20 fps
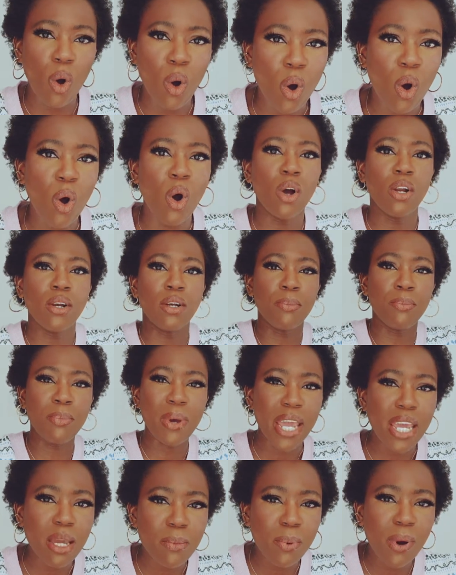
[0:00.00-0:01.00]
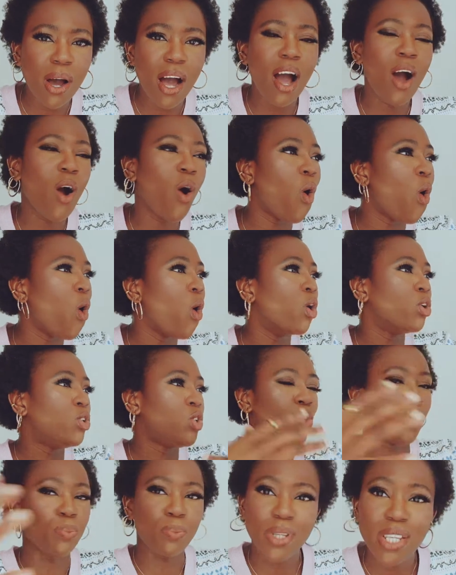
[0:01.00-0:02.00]
on paper or
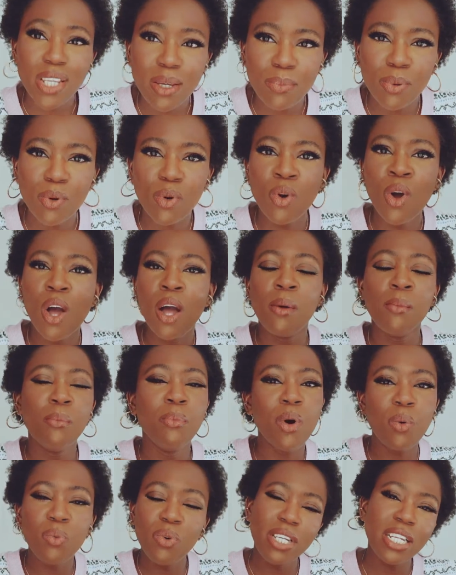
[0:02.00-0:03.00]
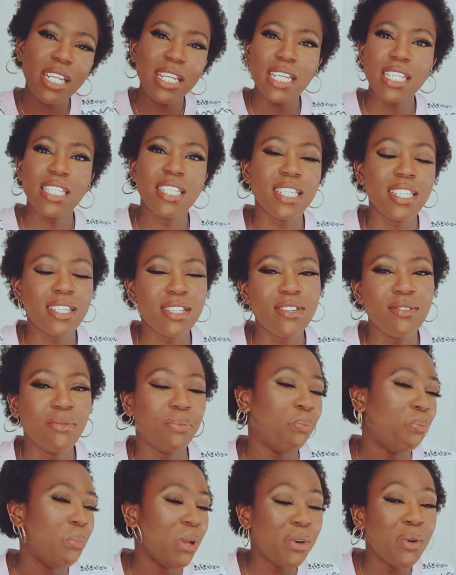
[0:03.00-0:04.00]
to people, but within it
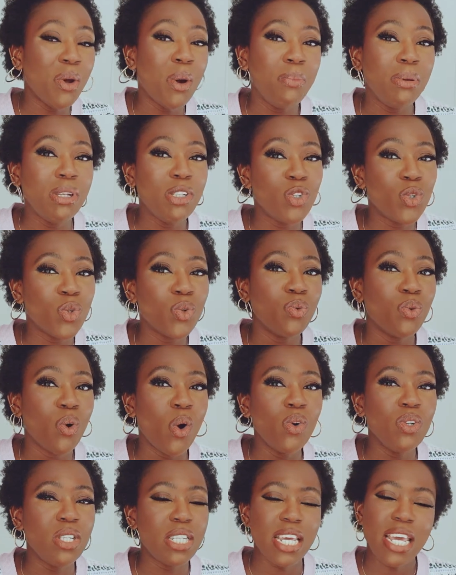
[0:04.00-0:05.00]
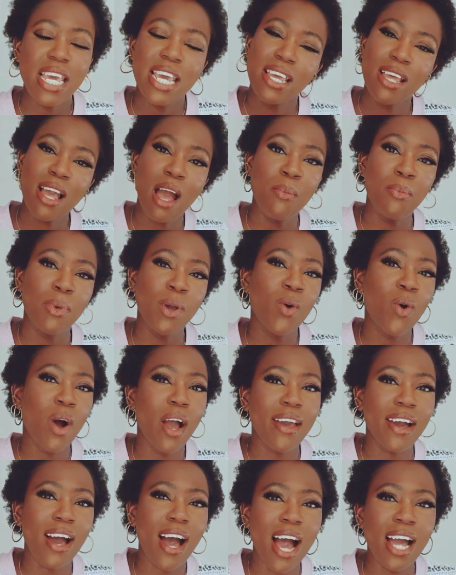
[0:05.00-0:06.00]
may not be too rosy. It can be quite
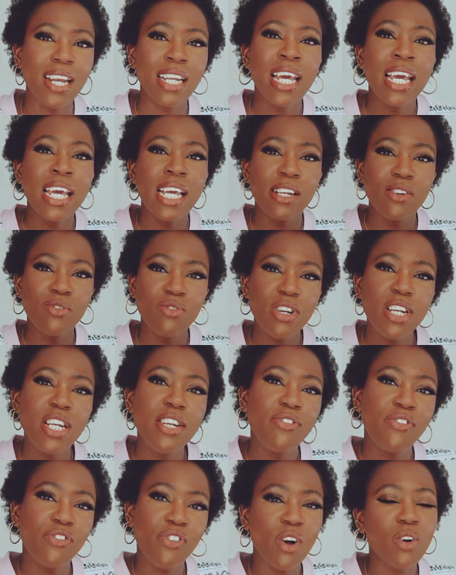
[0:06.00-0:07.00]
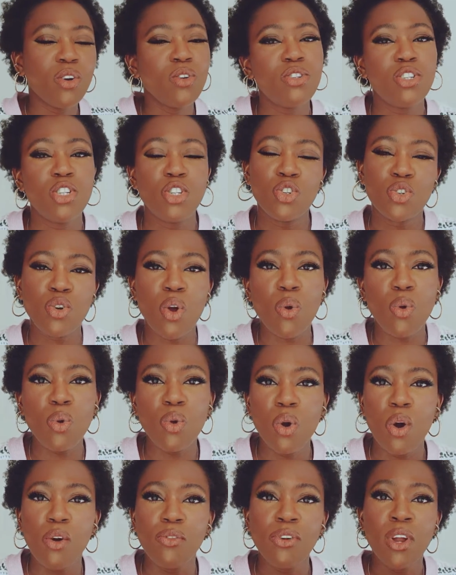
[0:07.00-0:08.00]
hard. It really follows the struggle
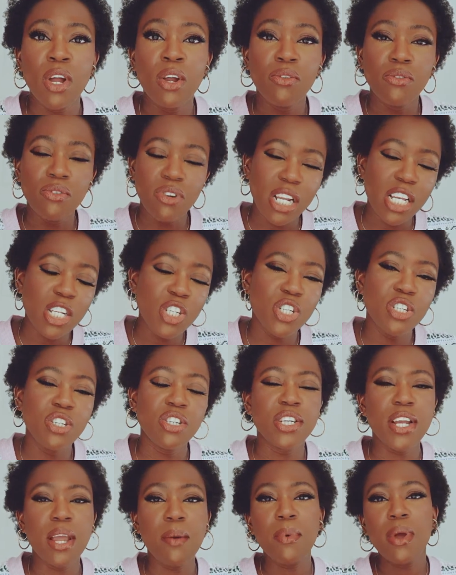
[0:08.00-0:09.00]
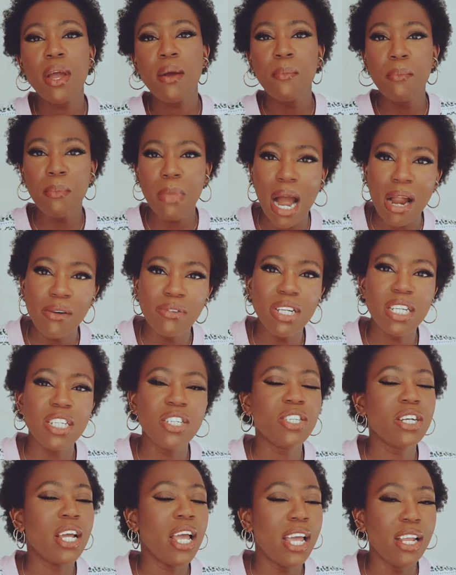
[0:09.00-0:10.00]
of relationship,
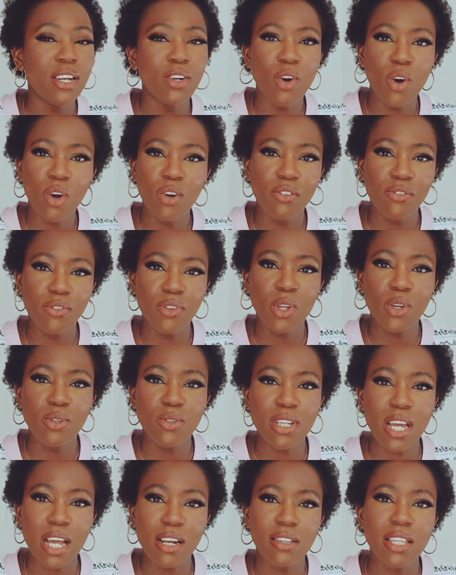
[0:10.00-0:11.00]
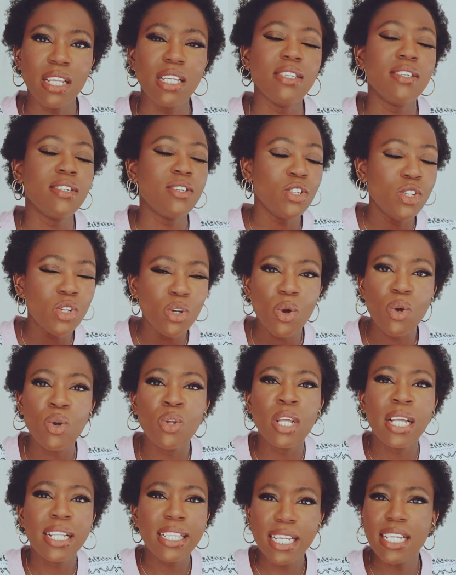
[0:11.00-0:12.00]
marriage, and all of those kind of things, you know,
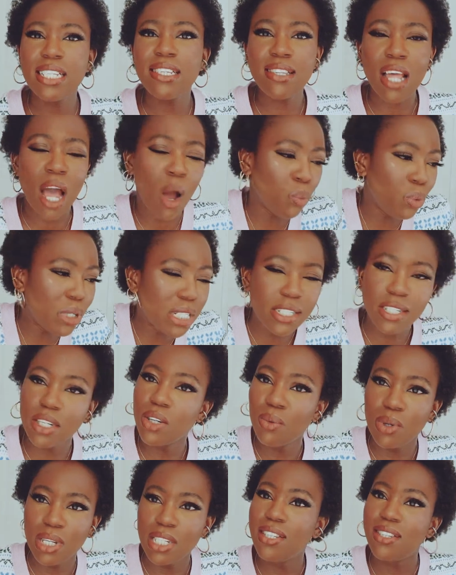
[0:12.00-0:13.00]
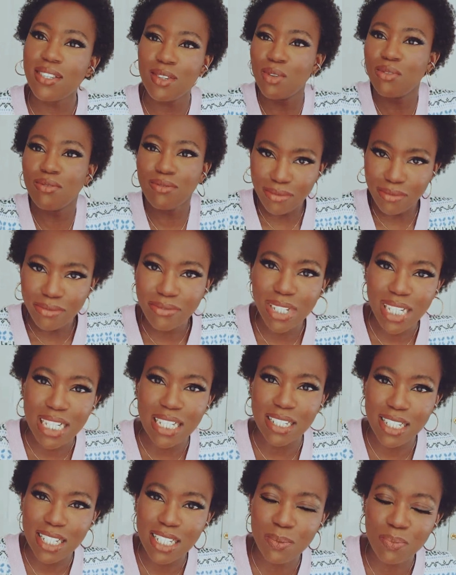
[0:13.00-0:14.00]
things that we deal with
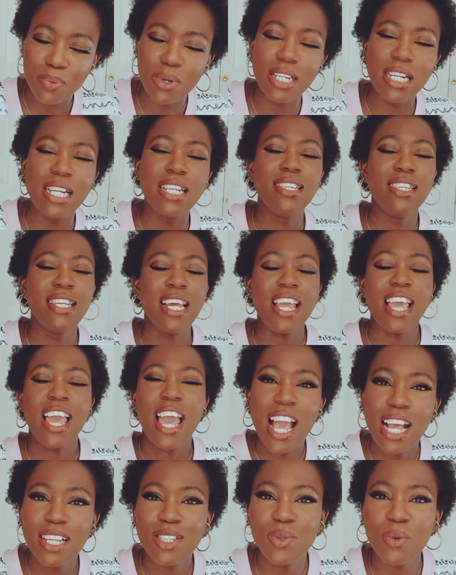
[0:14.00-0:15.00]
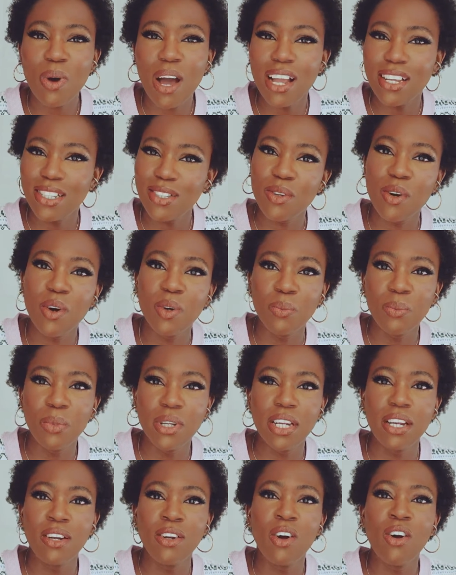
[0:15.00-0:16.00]
in this present day. That's why it's called
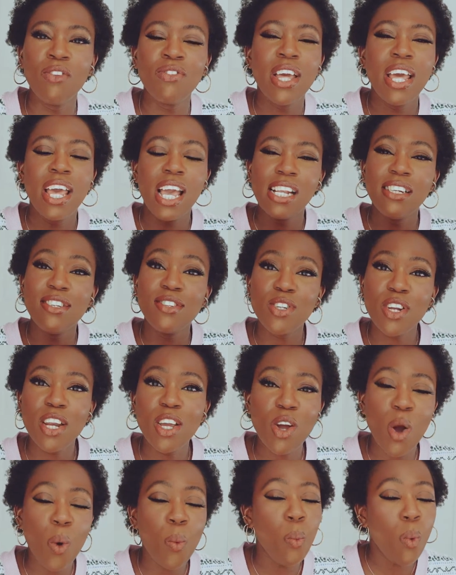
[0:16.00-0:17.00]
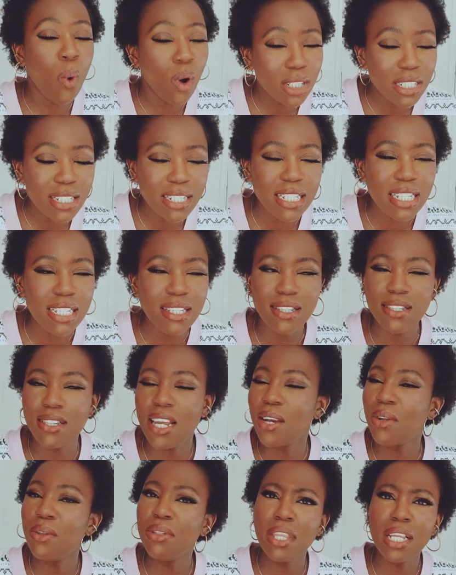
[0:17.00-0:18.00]
Modern Love and it's only got 1 season. I
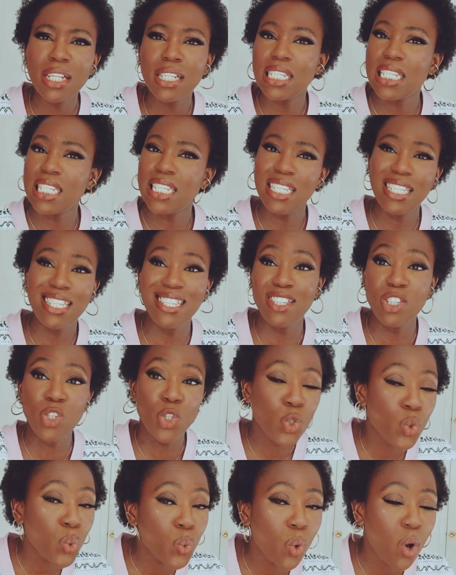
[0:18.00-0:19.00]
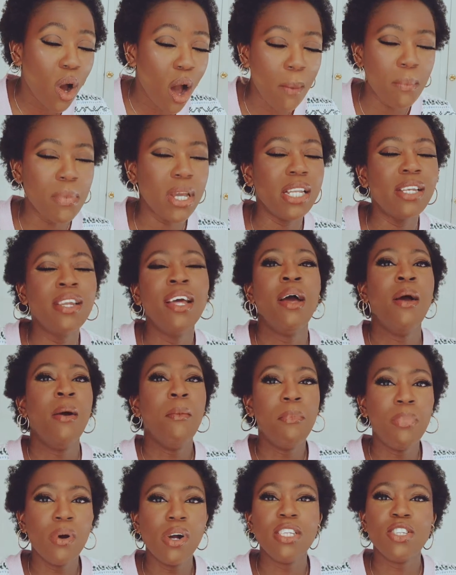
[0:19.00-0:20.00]
don't think there's a season 2 coming,
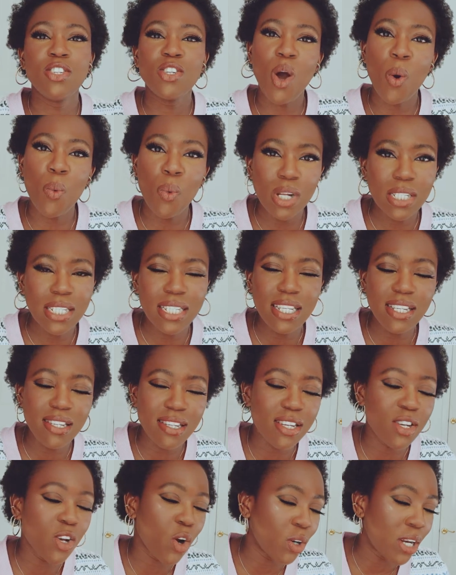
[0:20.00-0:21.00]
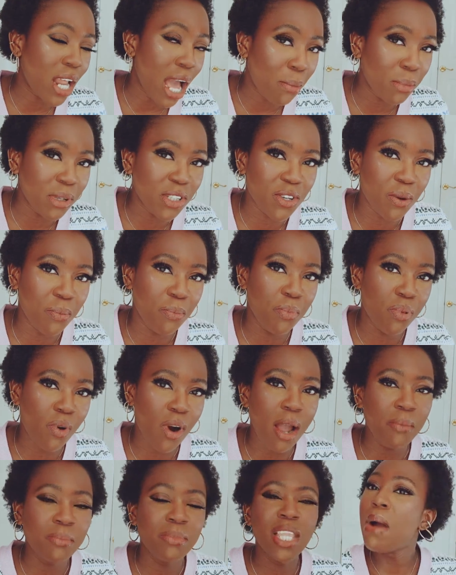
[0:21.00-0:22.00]
but it's got 1 season on Amazon
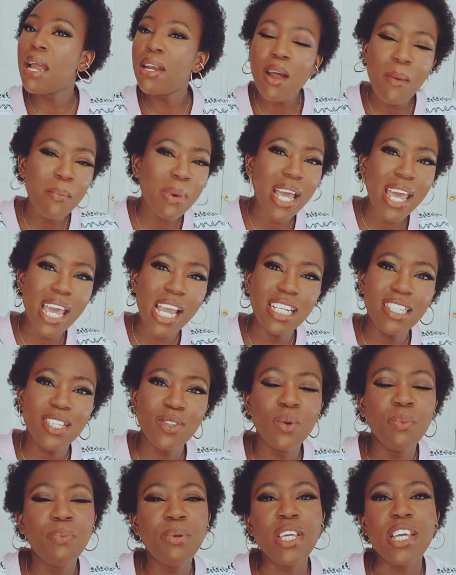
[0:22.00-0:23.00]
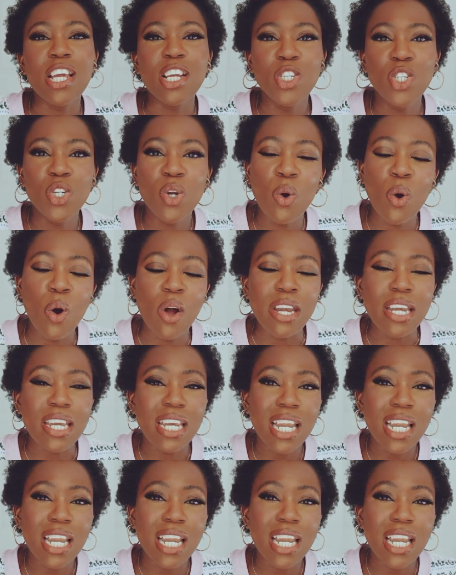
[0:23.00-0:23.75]
Prime. My number 8 will be a show on